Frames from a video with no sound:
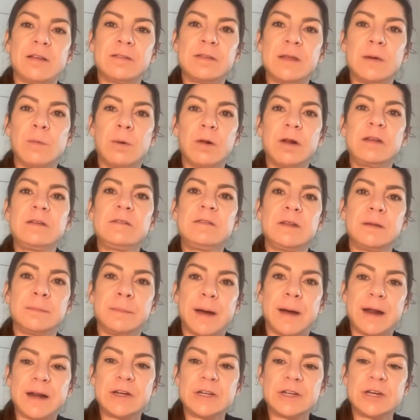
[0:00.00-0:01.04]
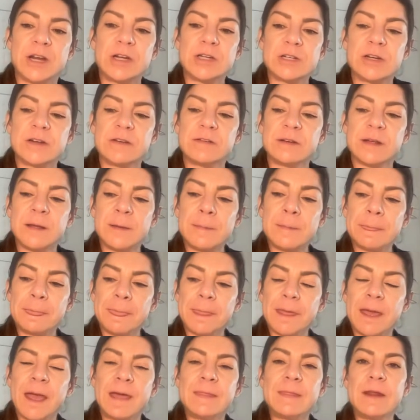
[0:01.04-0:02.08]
They want to see the body changes and